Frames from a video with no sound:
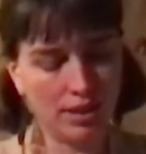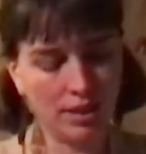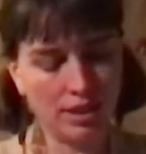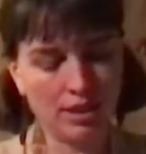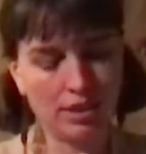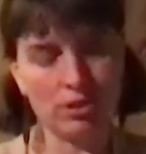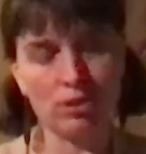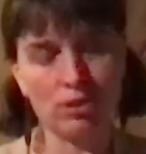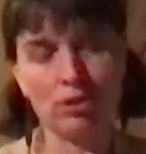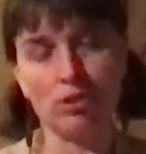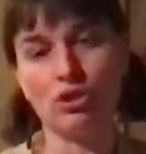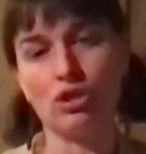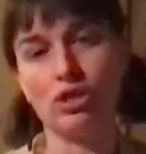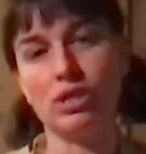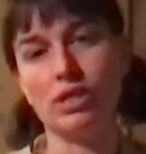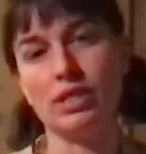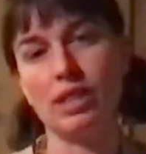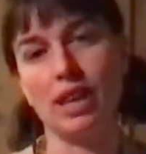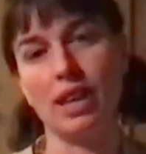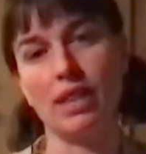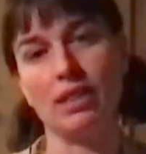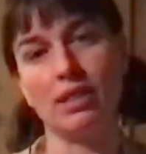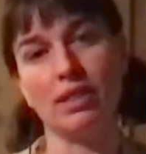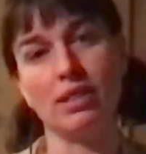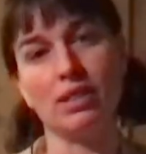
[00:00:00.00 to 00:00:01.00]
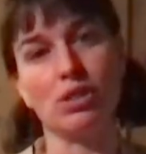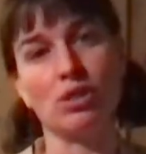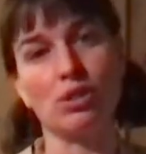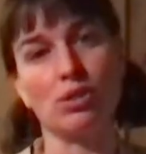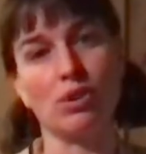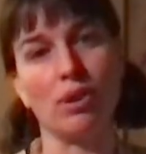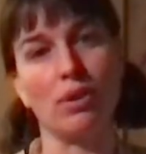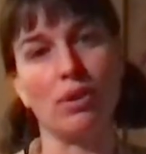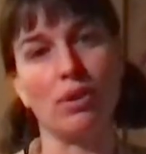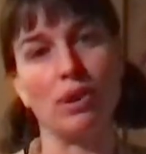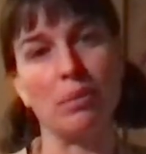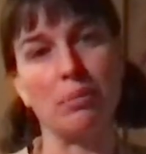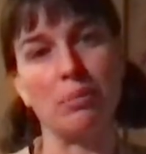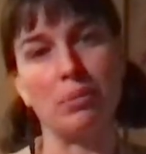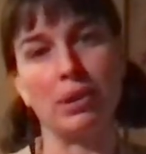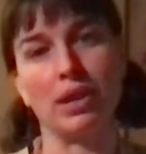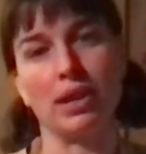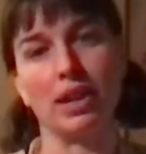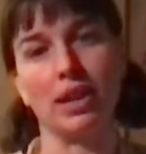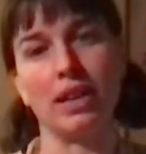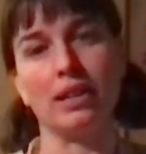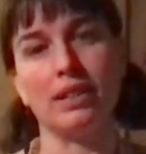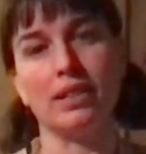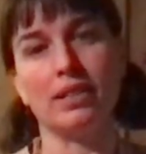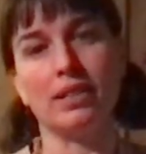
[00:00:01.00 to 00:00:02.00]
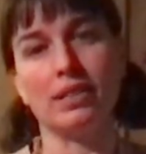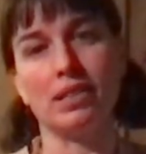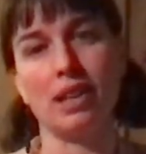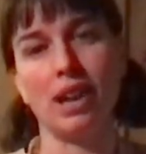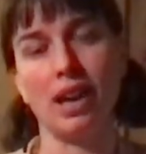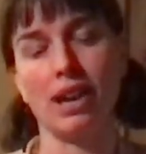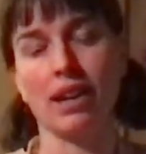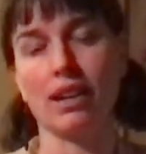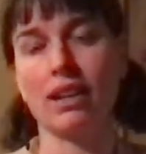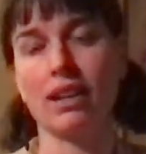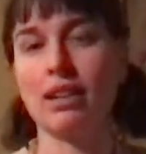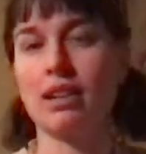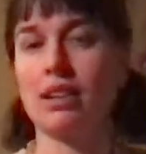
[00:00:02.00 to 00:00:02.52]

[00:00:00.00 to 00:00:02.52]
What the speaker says: So just say this stroke and play it. Tech,